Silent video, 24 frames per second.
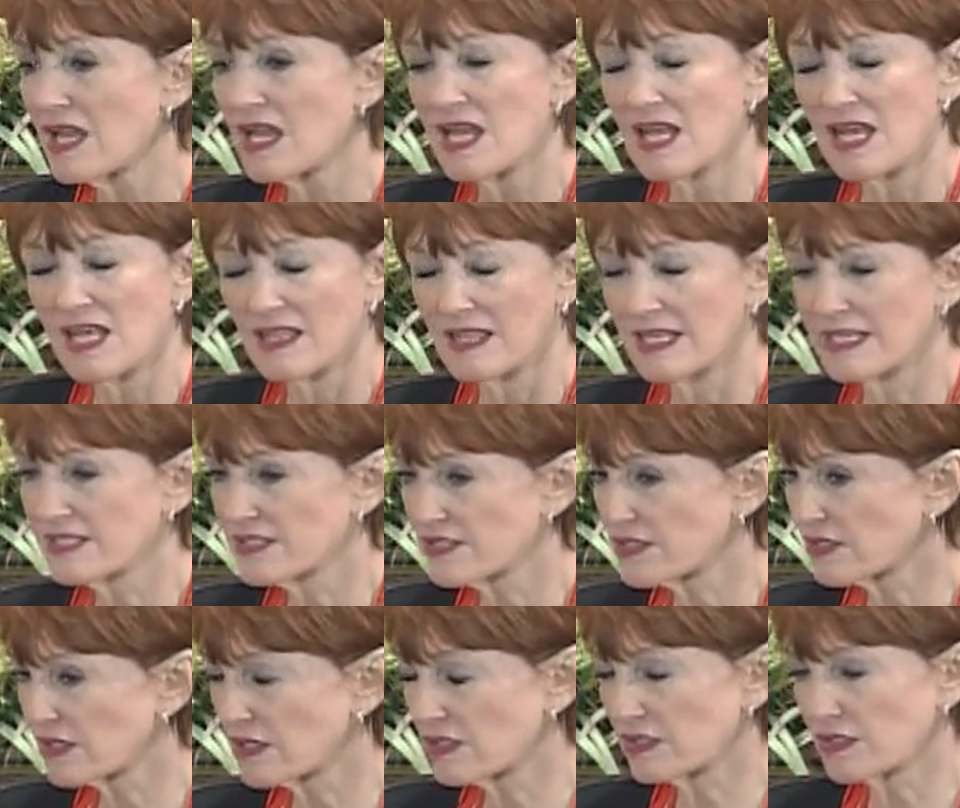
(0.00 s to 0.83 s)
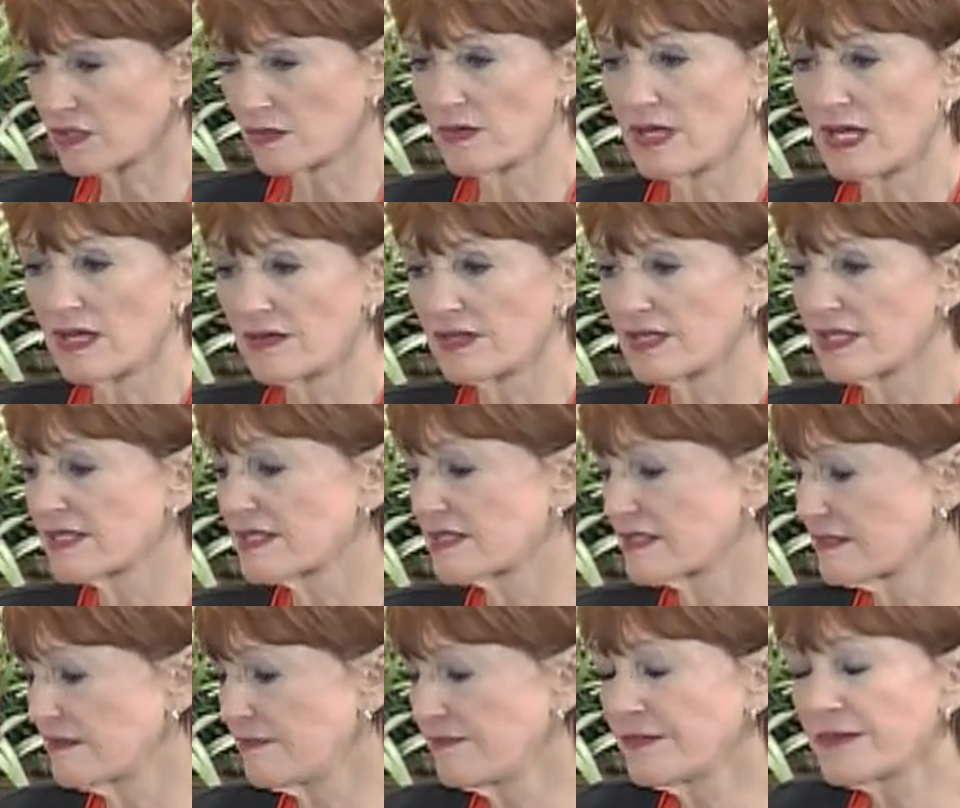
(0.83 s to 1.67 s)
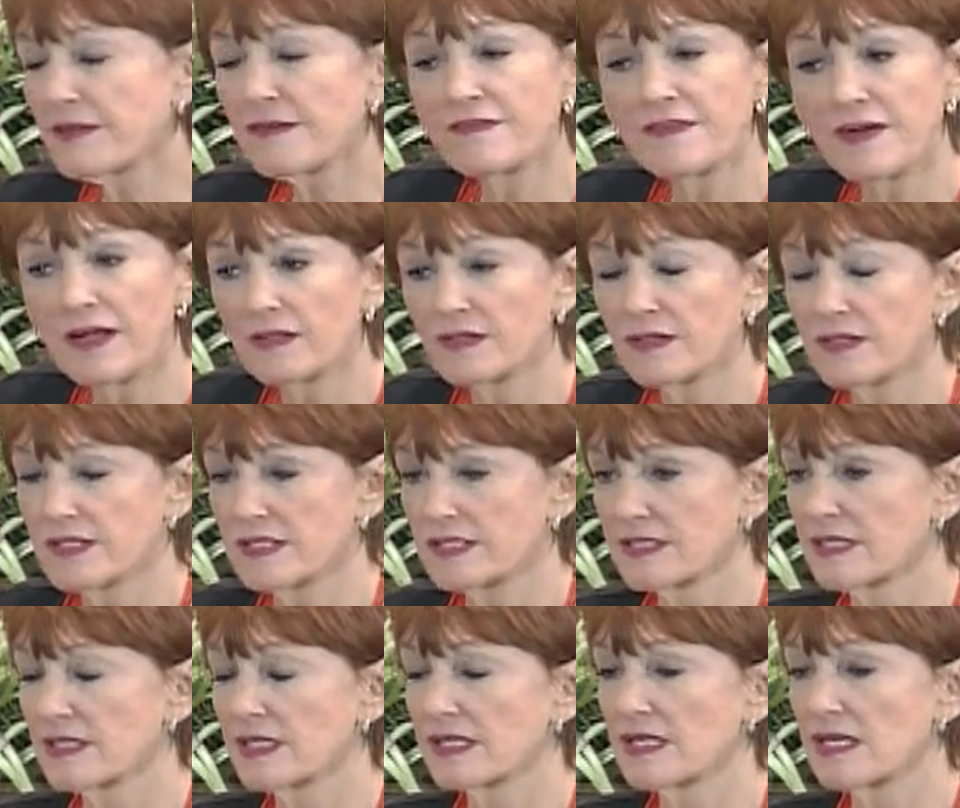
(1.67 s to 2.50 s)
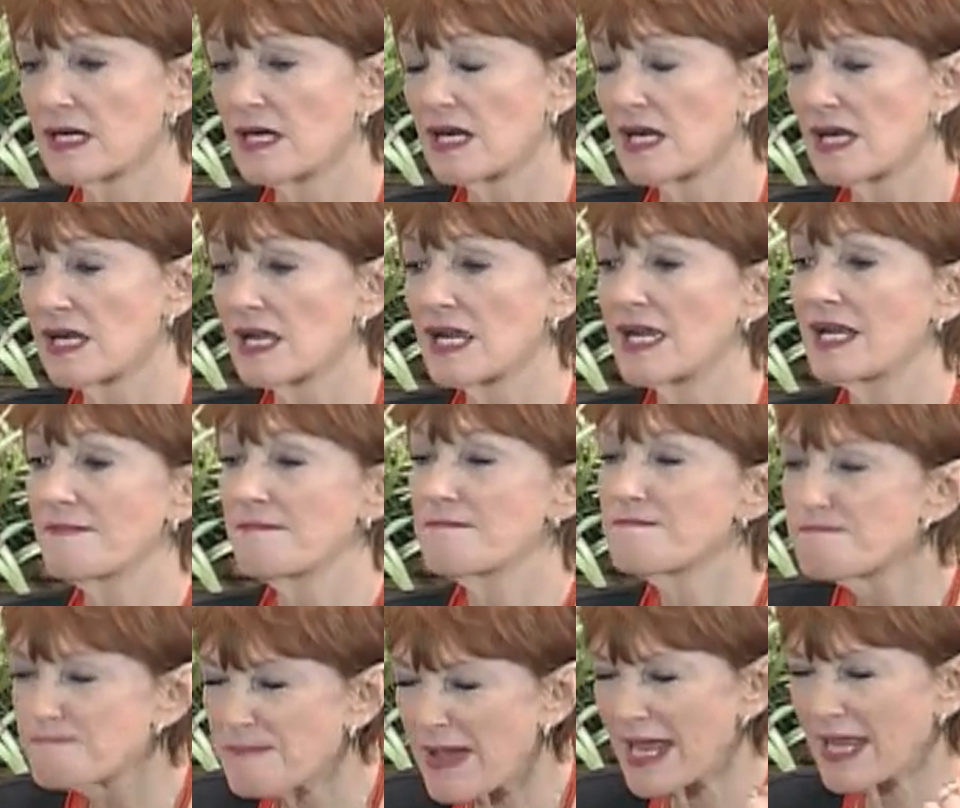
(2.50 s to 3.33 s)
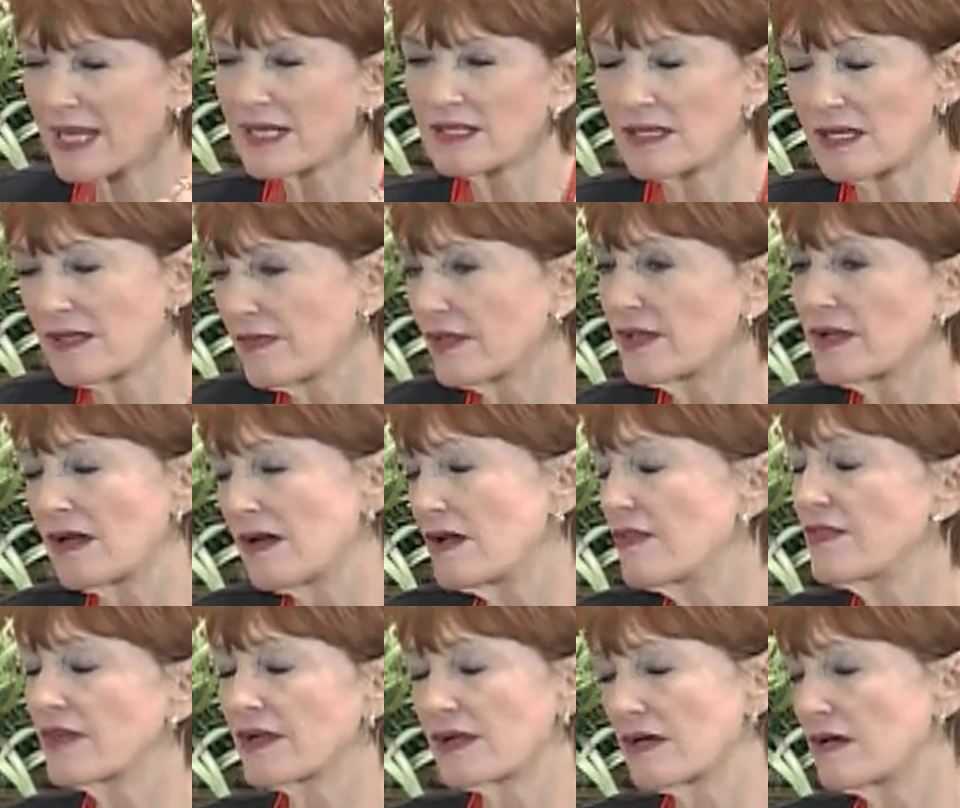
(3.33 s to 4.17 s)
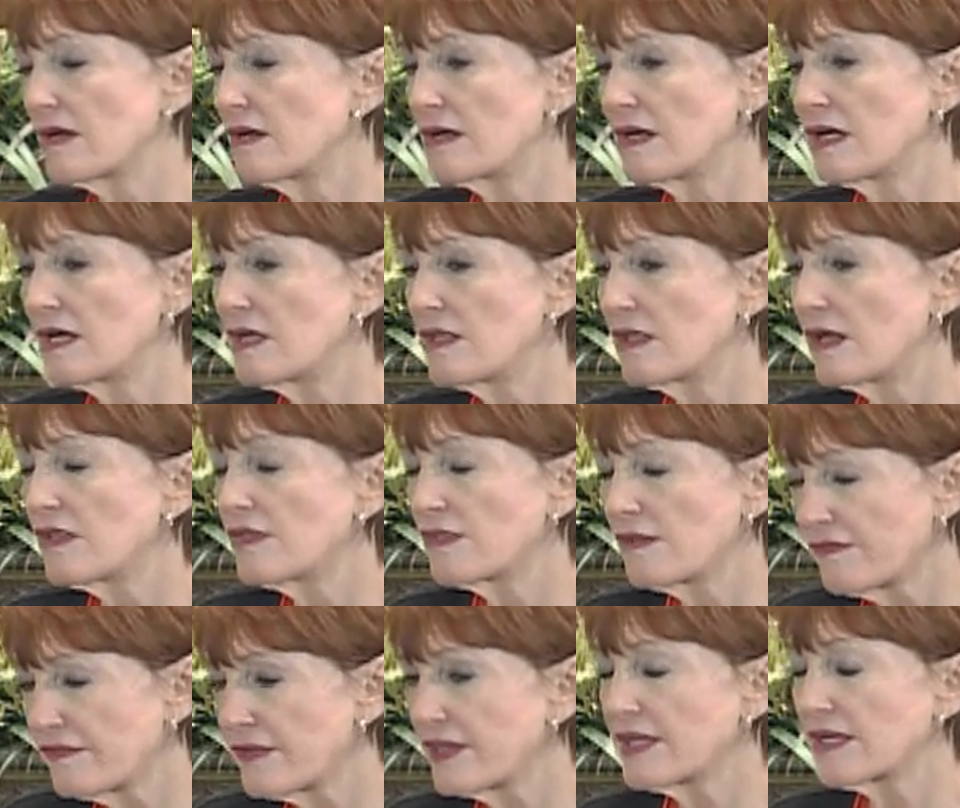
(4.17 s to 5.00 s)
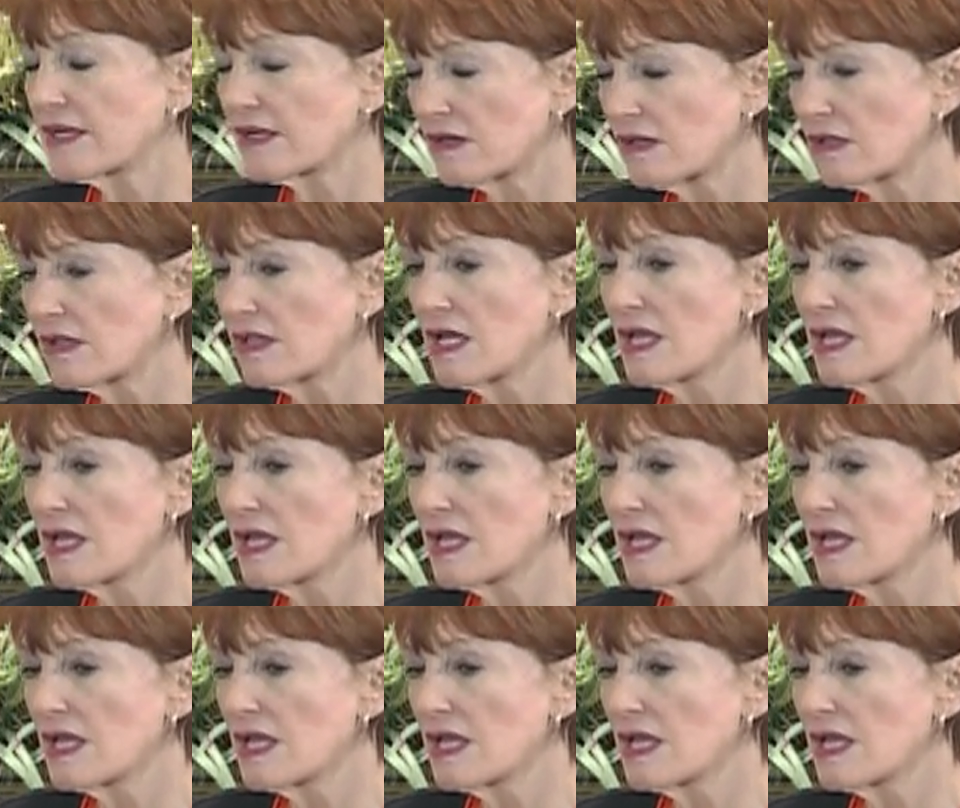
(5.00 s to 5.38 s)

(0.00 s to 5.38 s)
They circled around us. they followed us to the car and banged on the on the car, on, on the vehicle